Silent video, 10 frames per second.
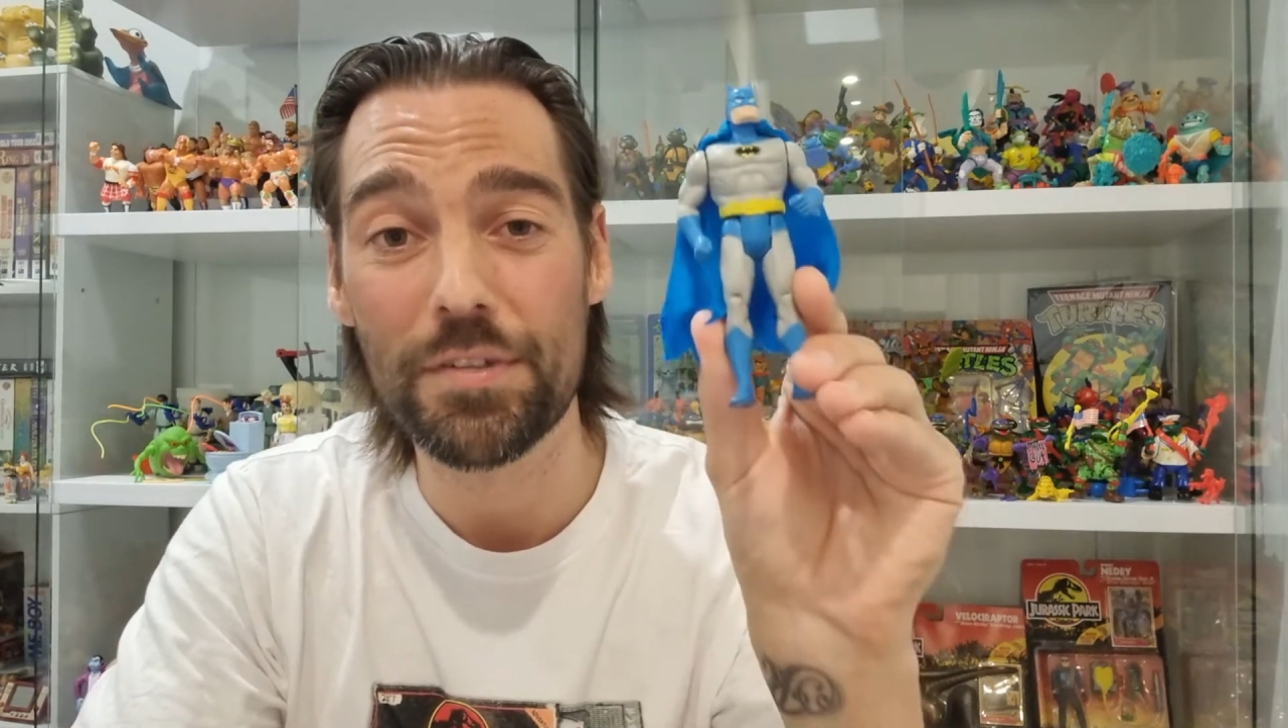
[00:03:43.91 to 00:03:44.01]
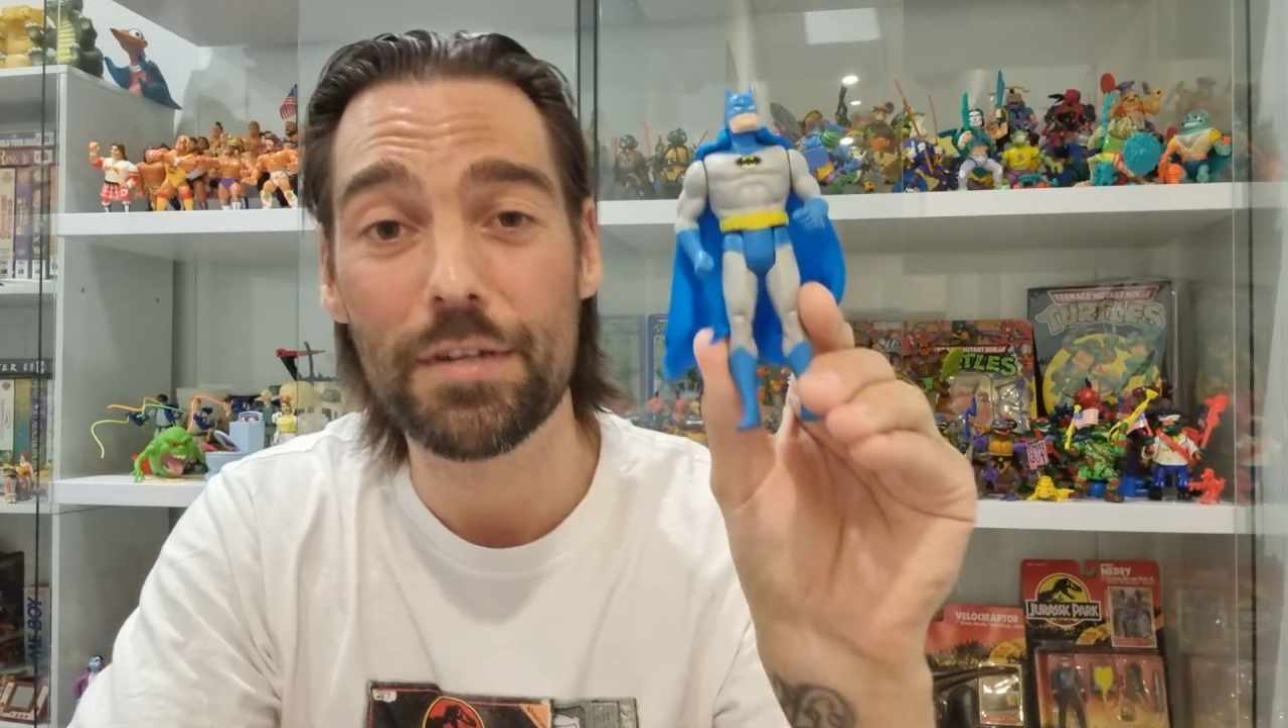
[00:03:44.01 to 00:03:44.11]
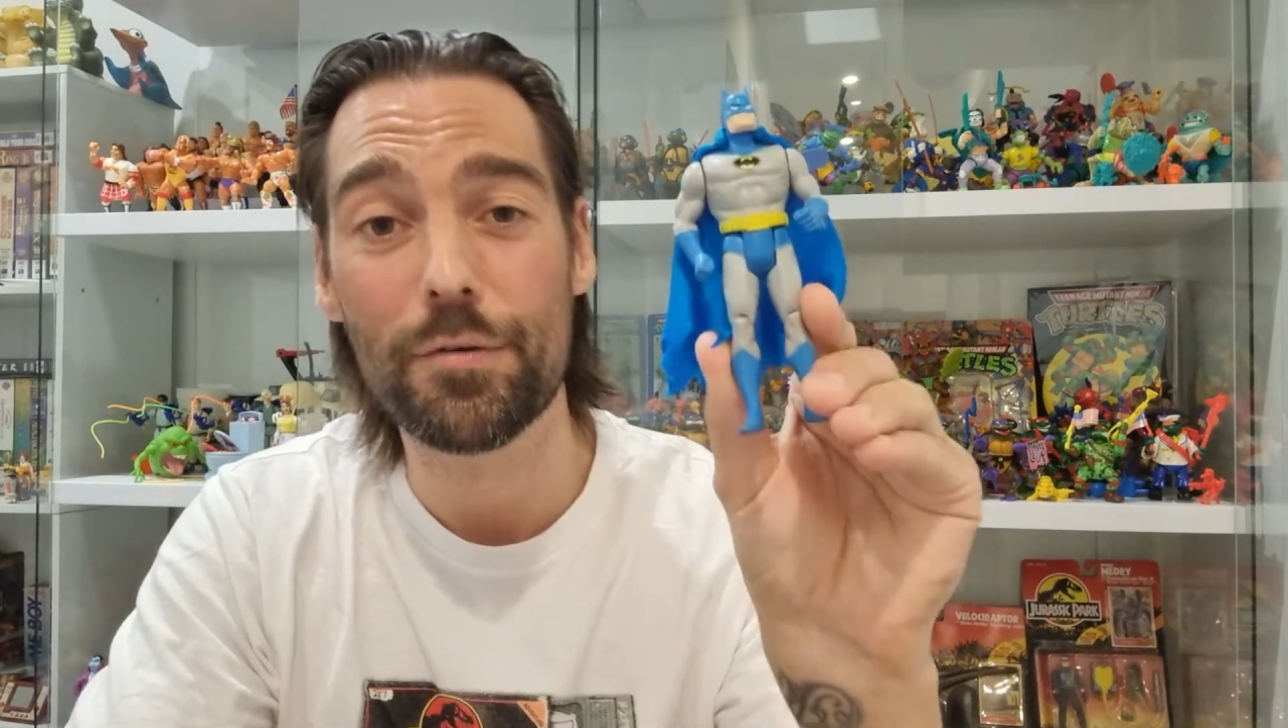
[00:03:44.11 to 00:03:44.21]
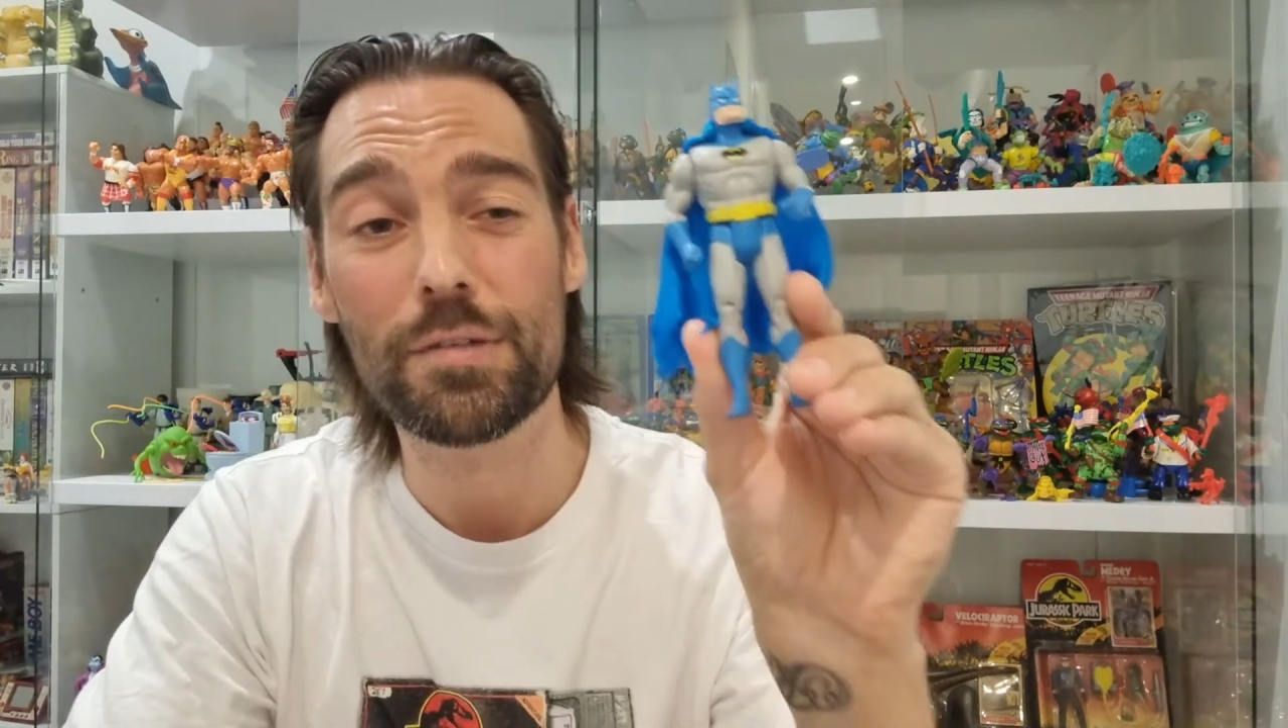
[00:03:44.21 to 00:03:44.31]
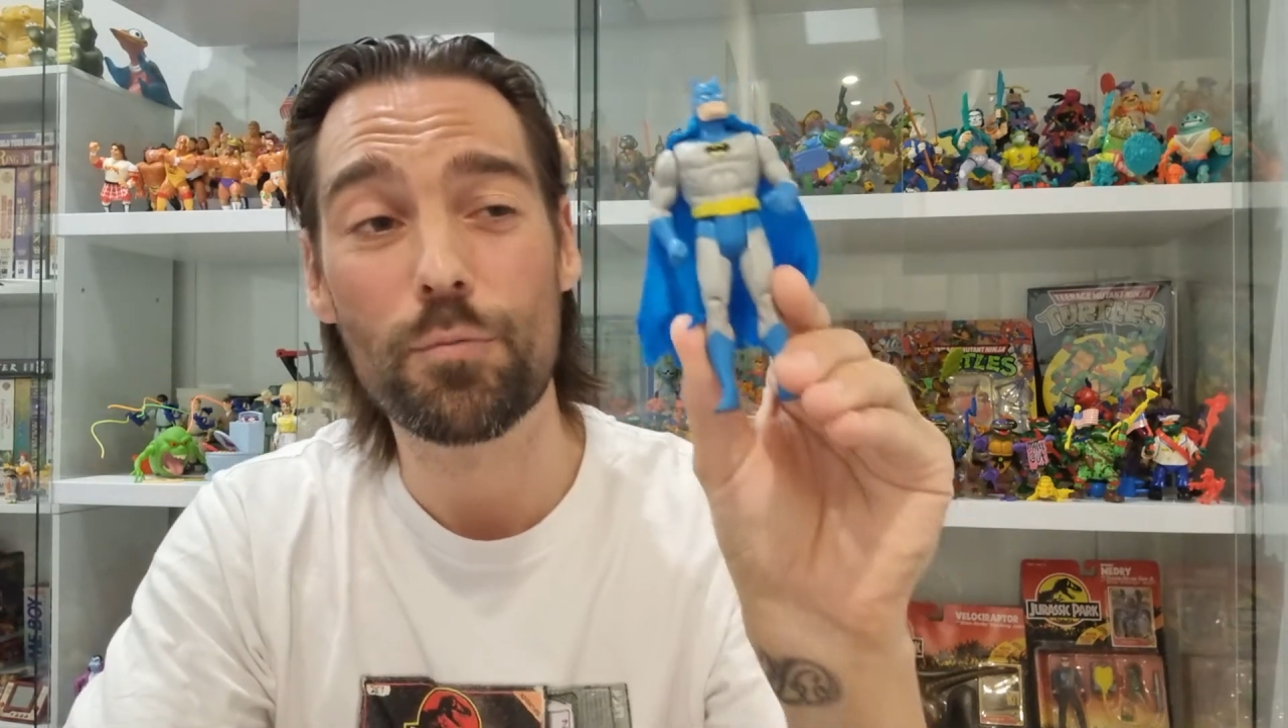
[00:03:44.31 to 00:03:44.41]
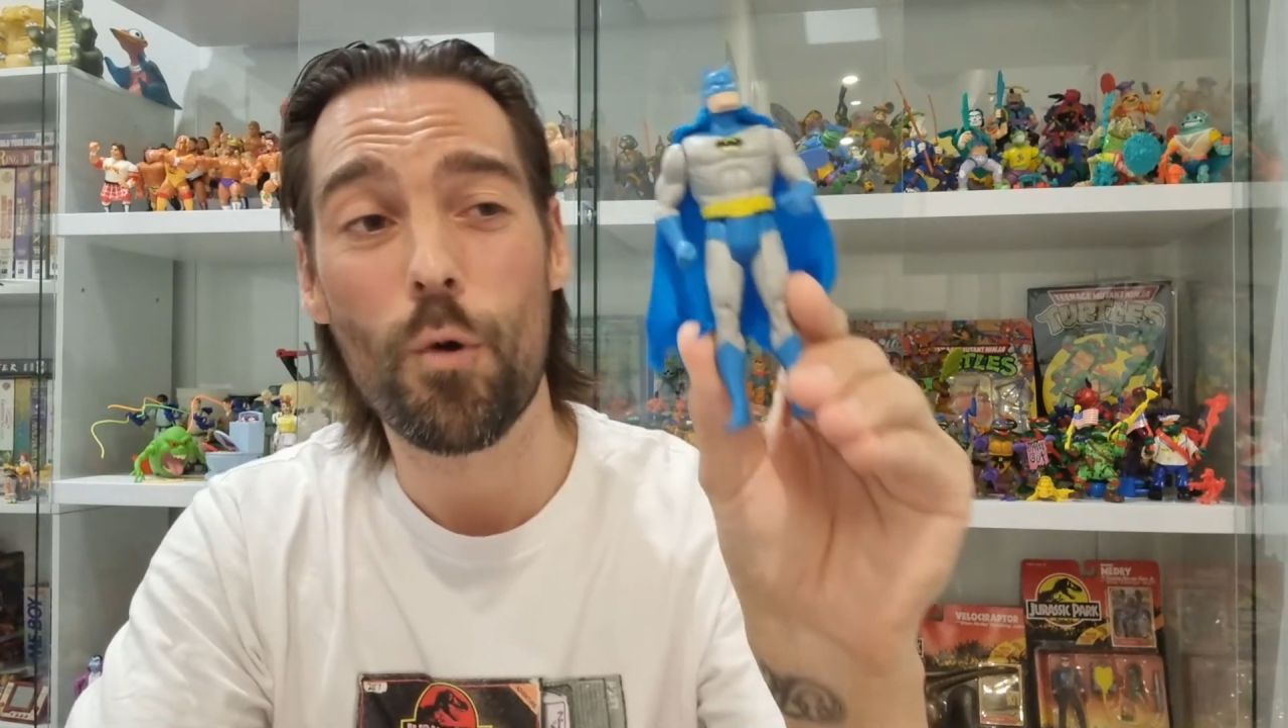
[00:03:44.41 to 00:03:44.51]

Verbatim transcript: Series